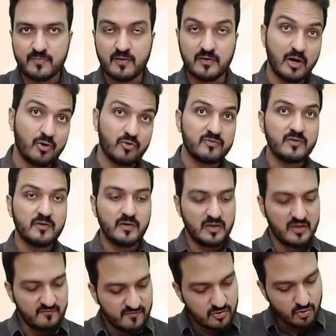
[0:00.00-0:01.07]
Now,
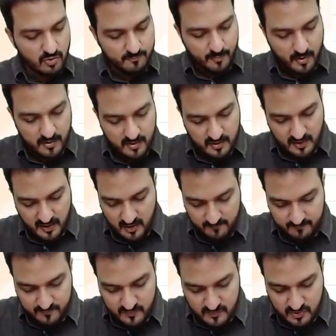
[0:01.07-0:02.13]
even though product A